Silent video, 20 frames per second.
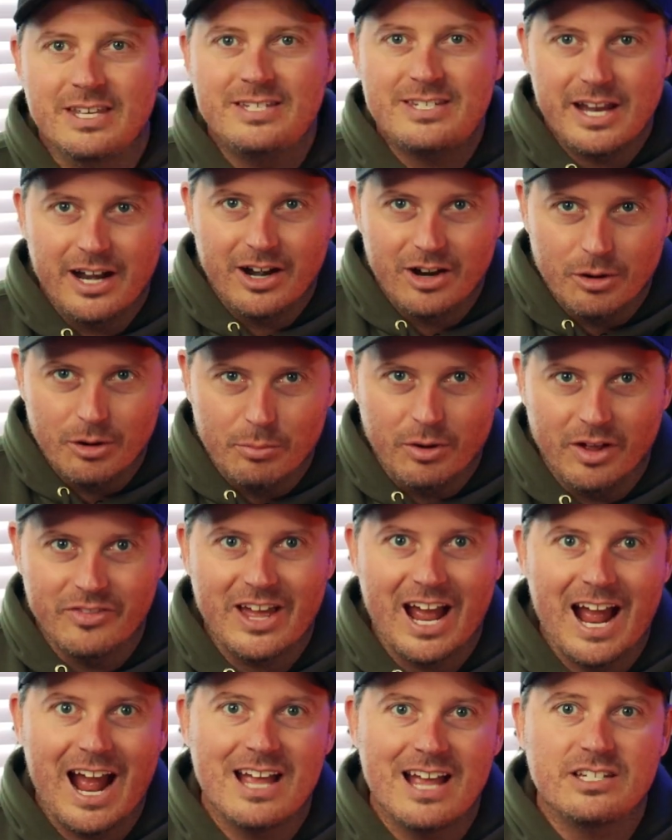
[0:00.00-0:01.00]
This era brought
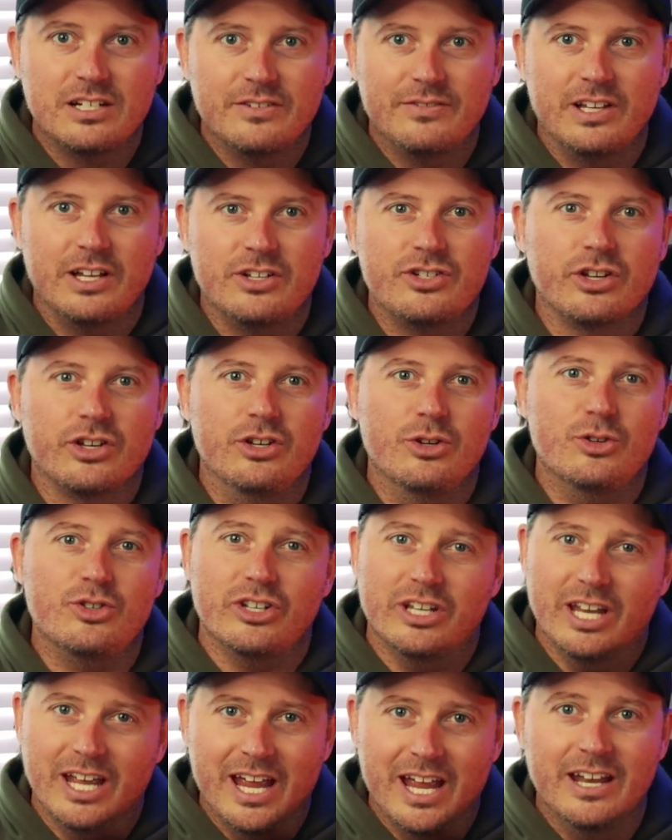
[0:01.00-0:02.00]
the hazard of
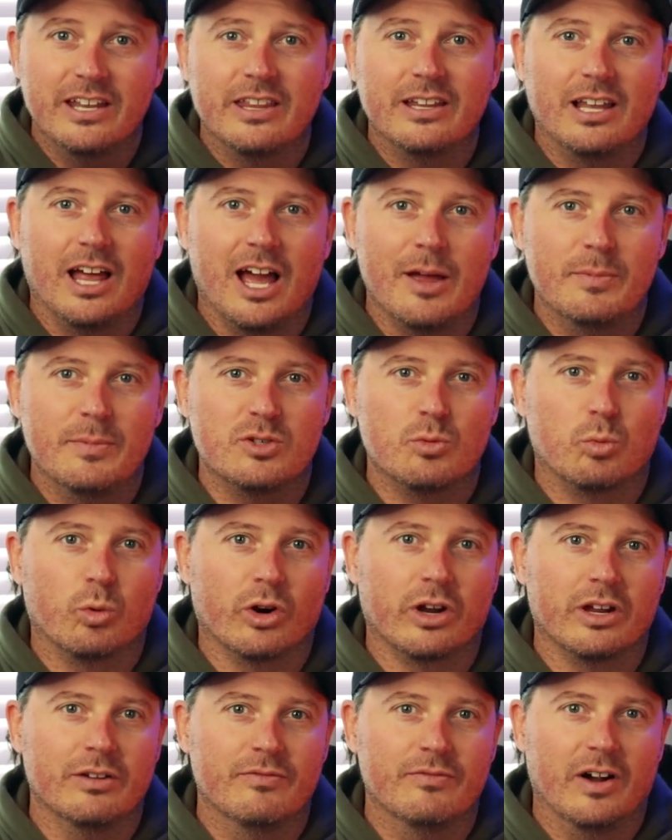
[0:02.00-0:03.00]
electrocution into the lineman's
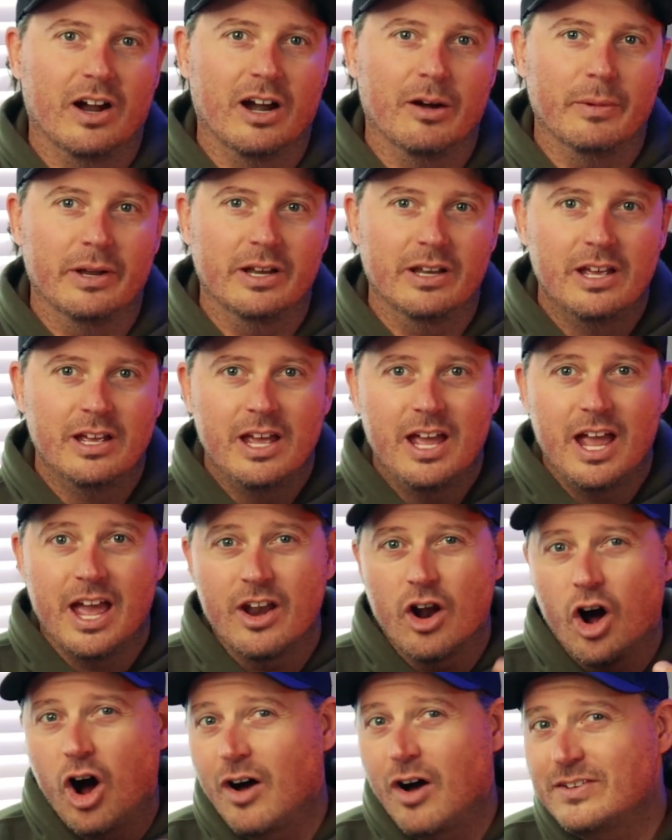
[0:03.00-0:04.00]
work environment
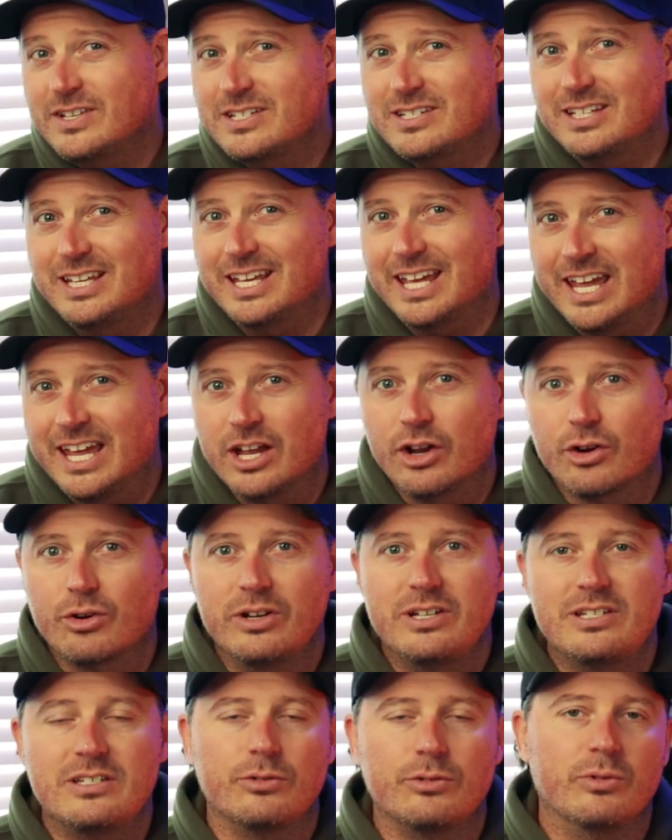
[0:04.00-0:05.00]
and obviously
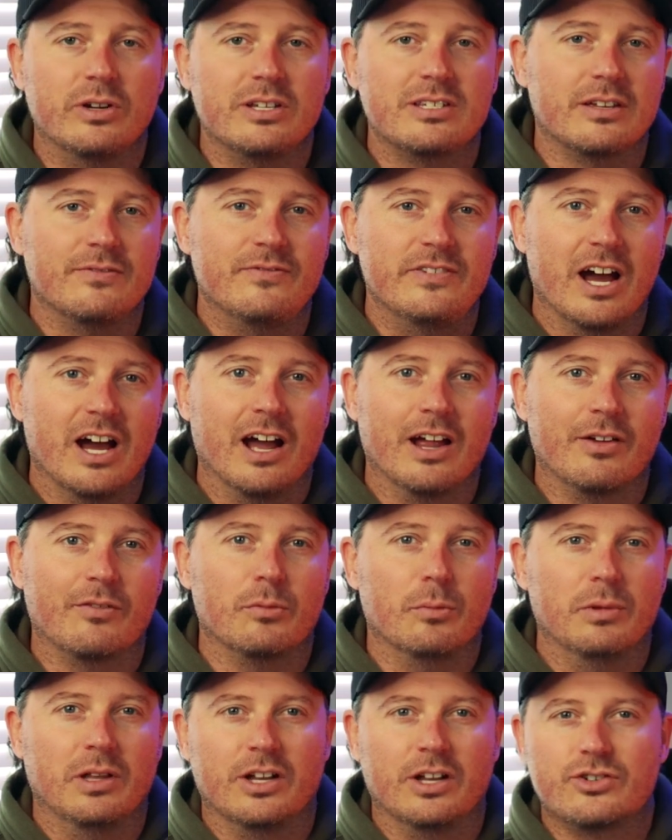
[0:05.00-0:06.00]
increased the risk of dying
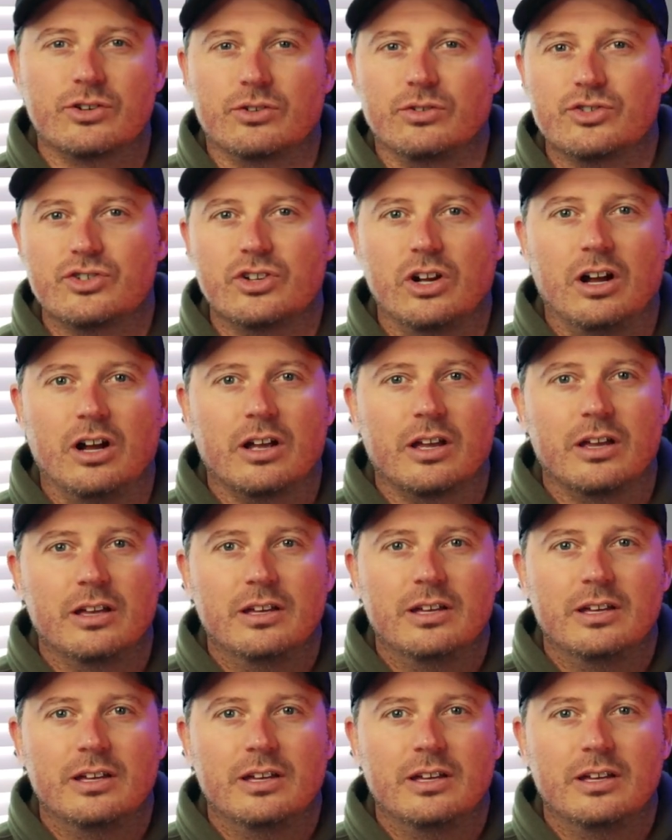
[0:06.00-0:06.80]
from electrical shock.